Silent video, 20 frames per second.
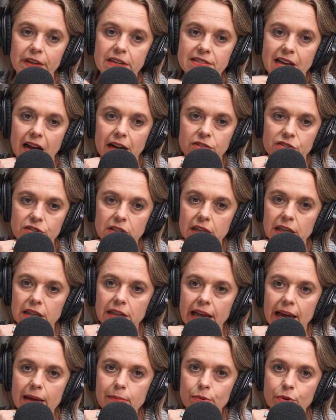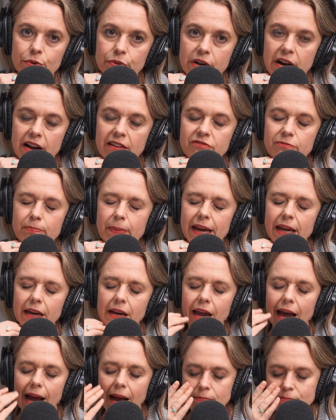is actually a label that I've been
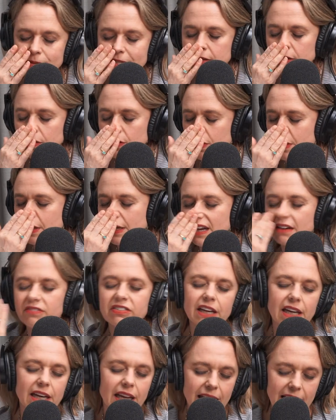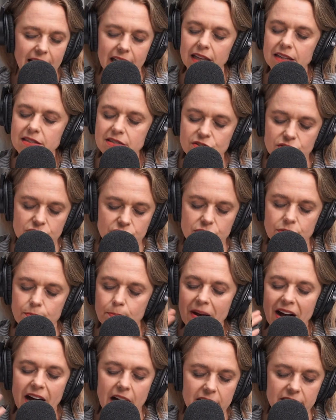absolutely loving. And again, it's just
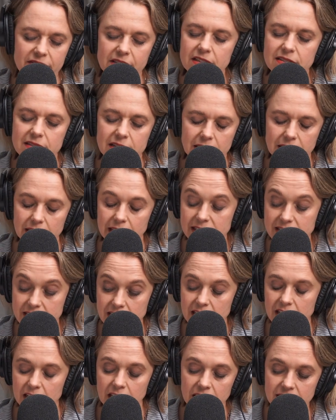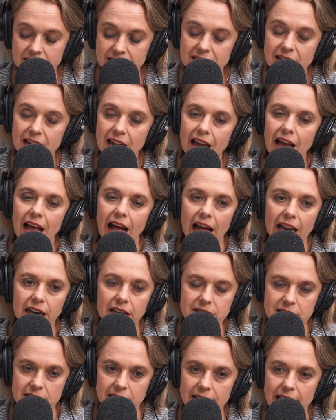part of this eclecticness. And
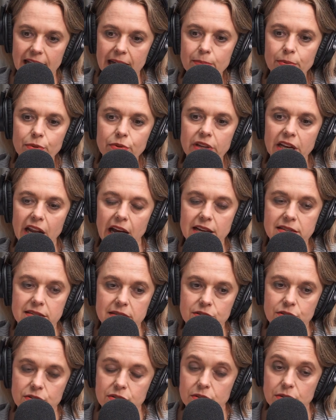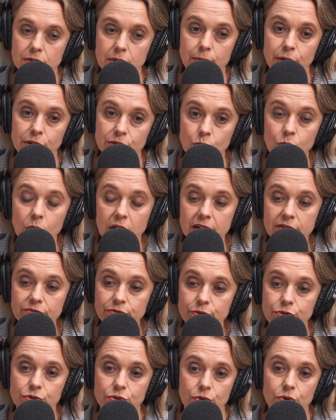it's a label that has just the most wonderful
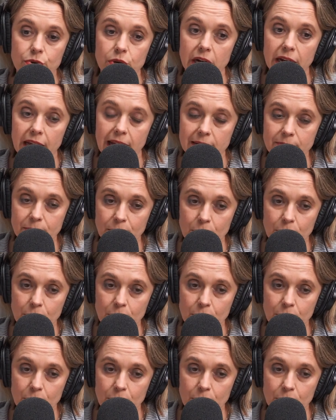story and